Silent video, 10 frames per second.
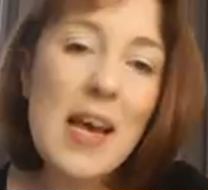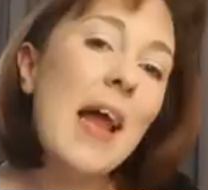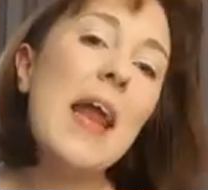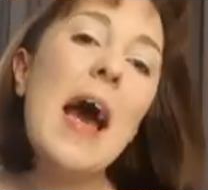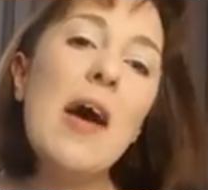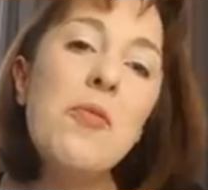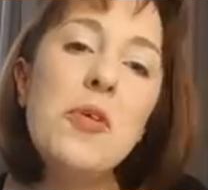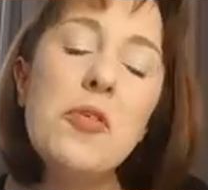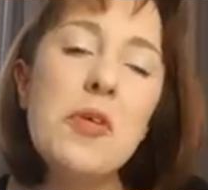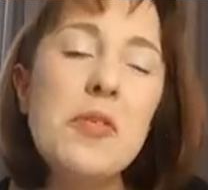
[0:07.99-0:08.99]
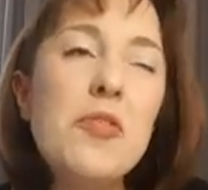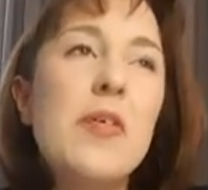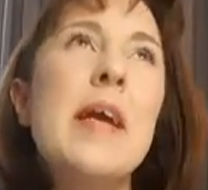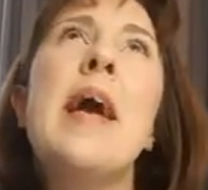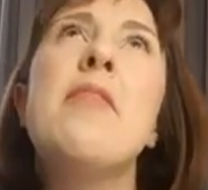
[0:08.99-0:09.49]
and how you can
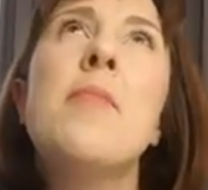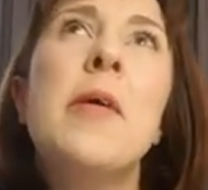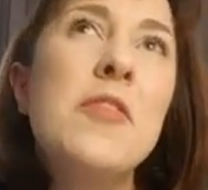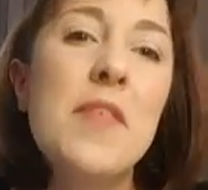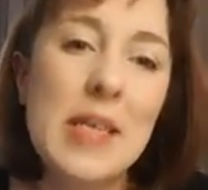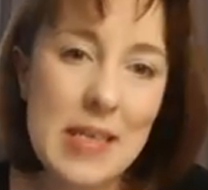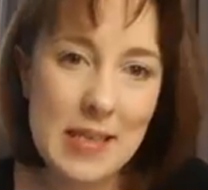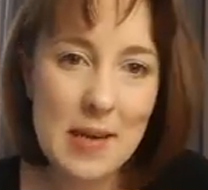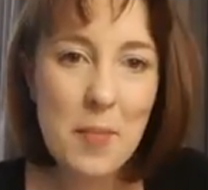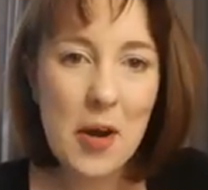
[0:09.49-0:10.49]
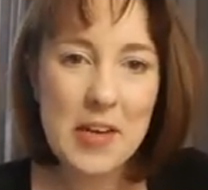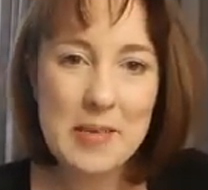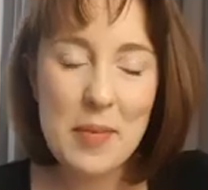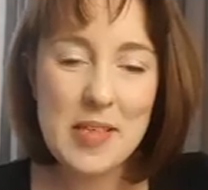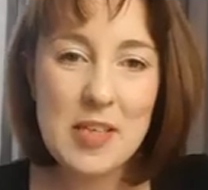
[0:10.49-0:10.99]
create the most fantastic marketing
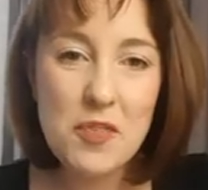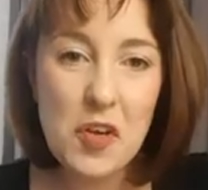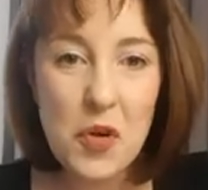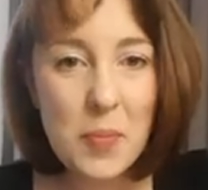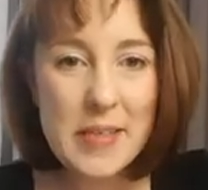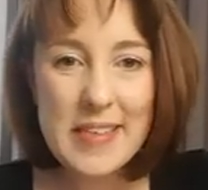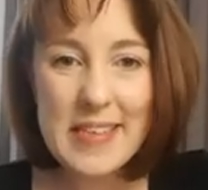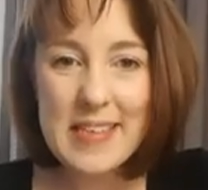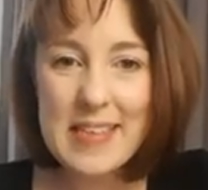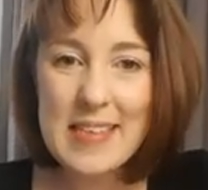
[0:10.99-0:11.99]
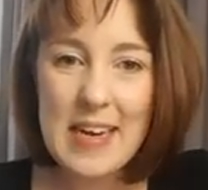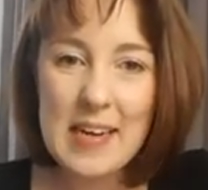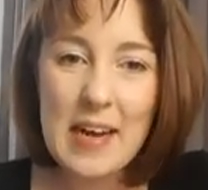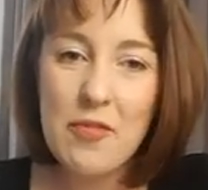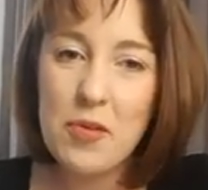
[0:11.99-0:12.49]
message for your business and stand
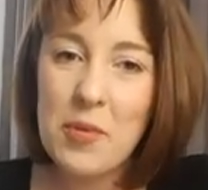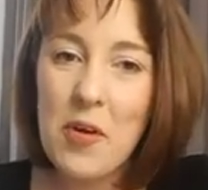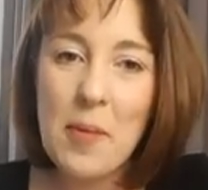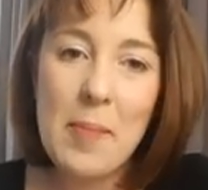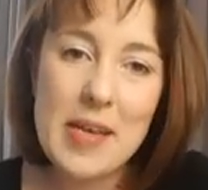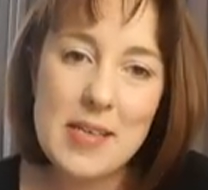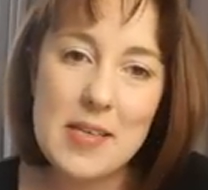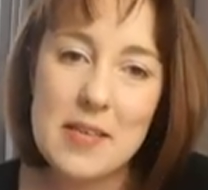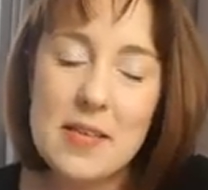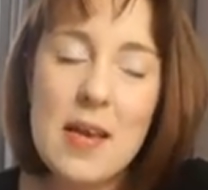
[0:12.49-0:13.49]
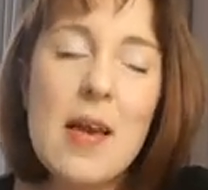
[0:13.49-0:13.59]
out from your competitors.